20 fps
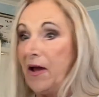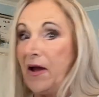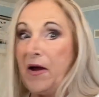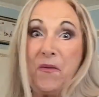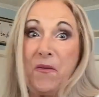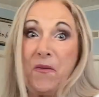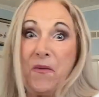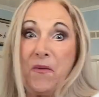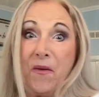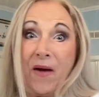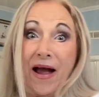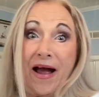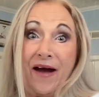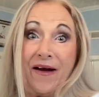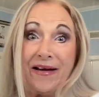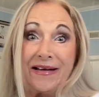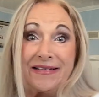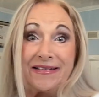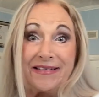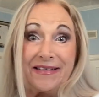Oh,
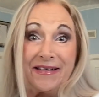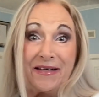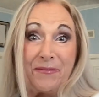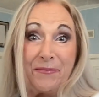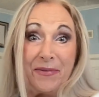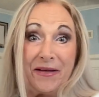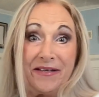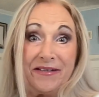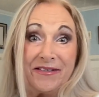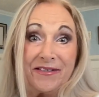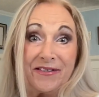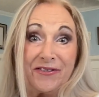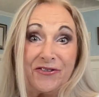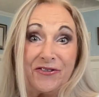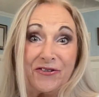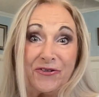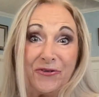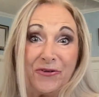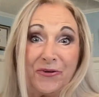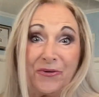wow. I see a piece of
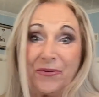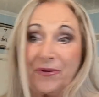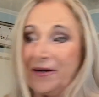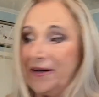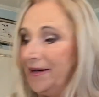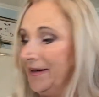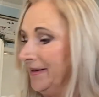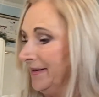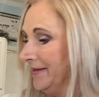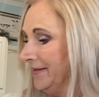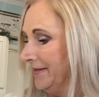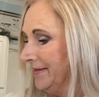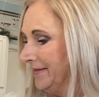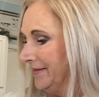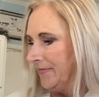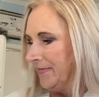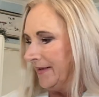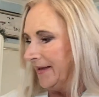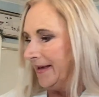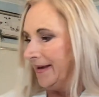jewelry.
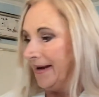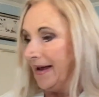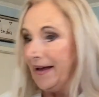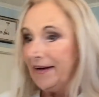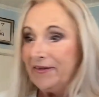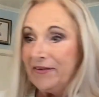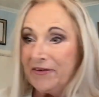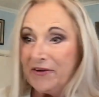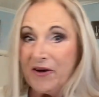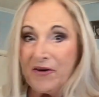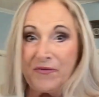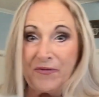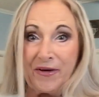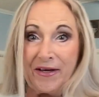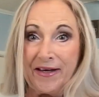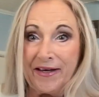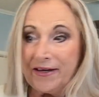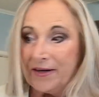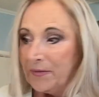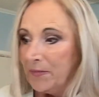And I don't know if we
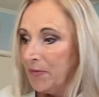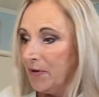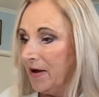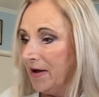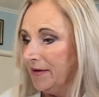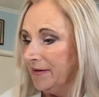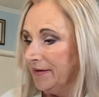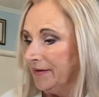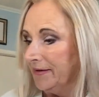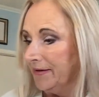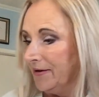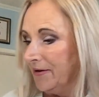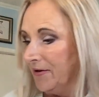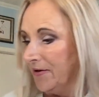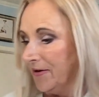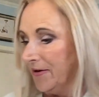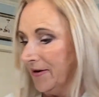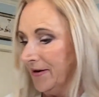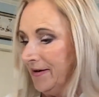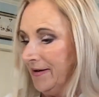did a product
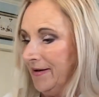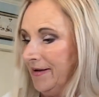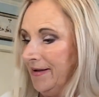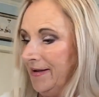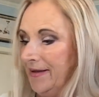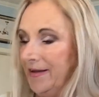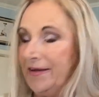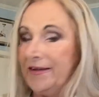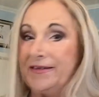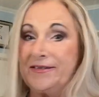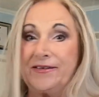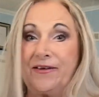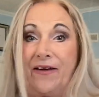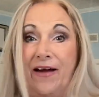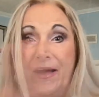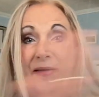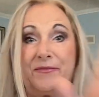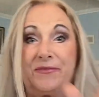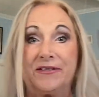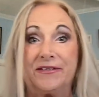card. So
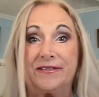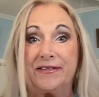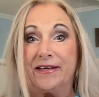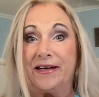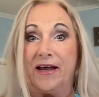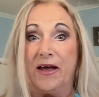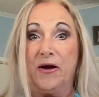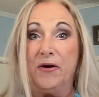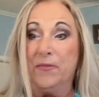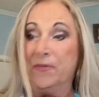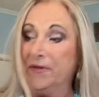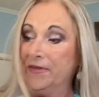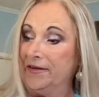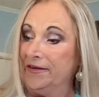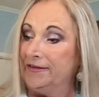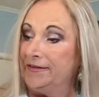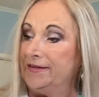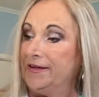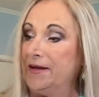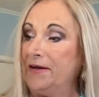I'm just going to open
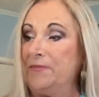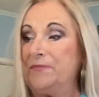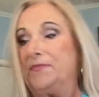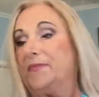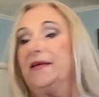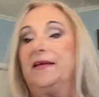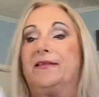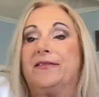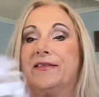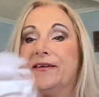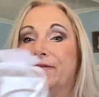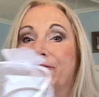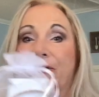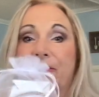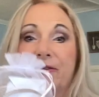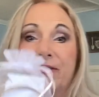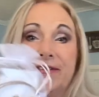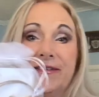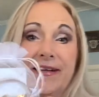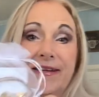this up. The
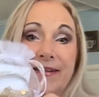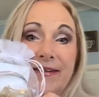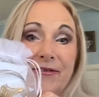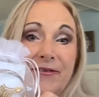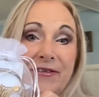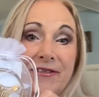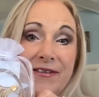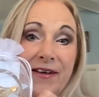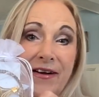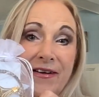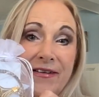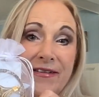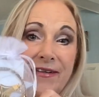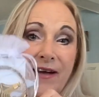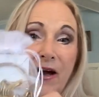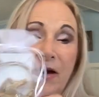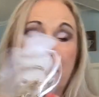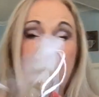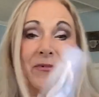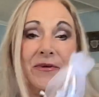first thing that was on
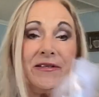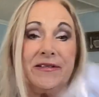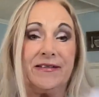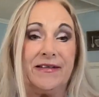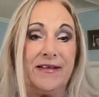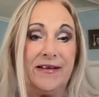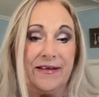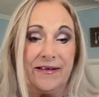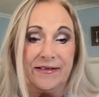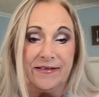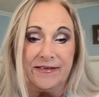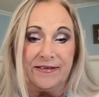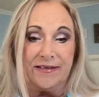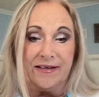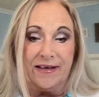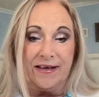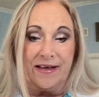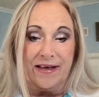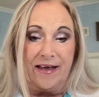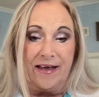top was this.
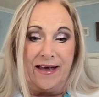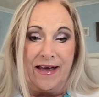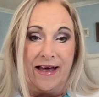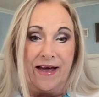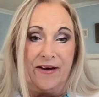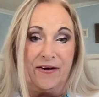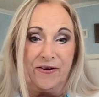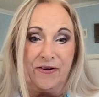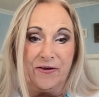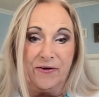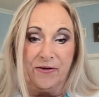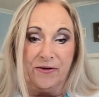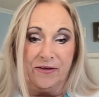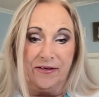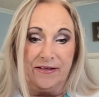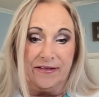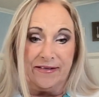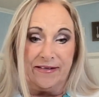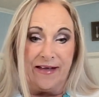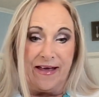How
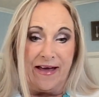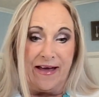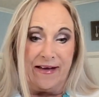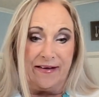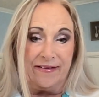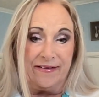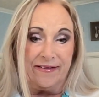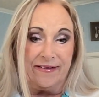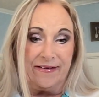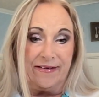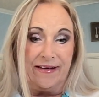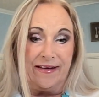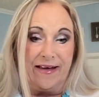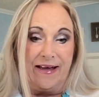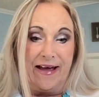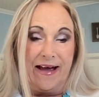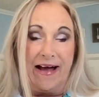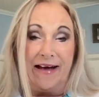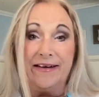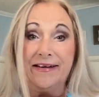cool is that?
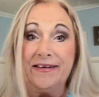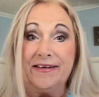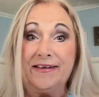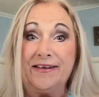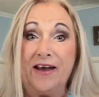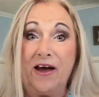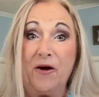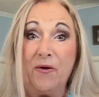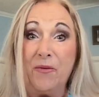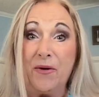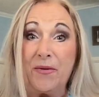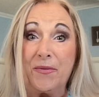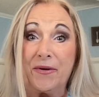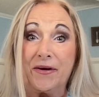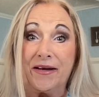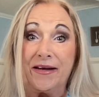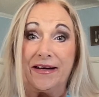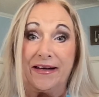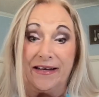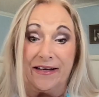I didn't know we were
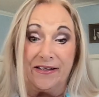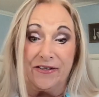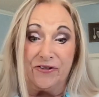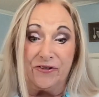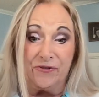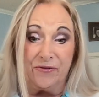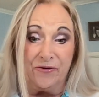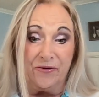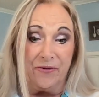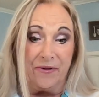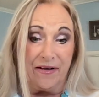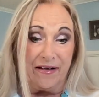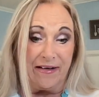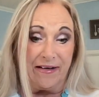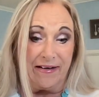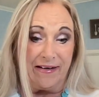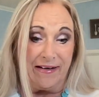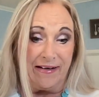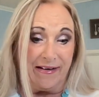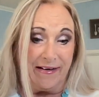going to get jewelry
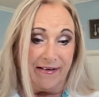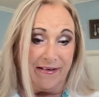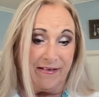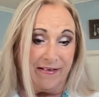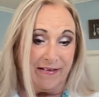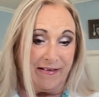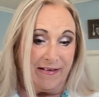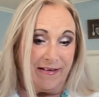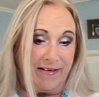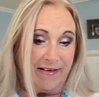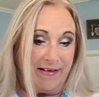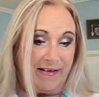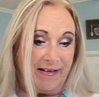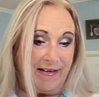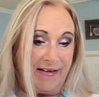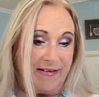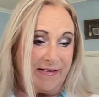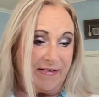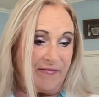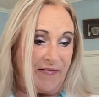in here.
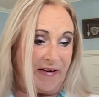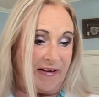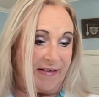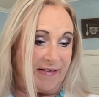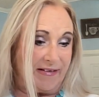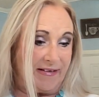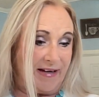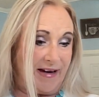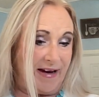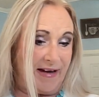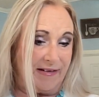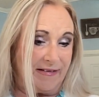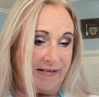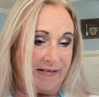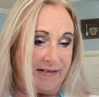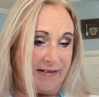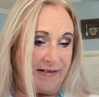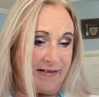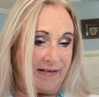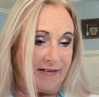That's
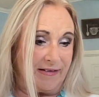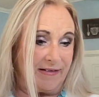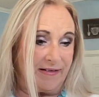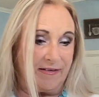fantastic.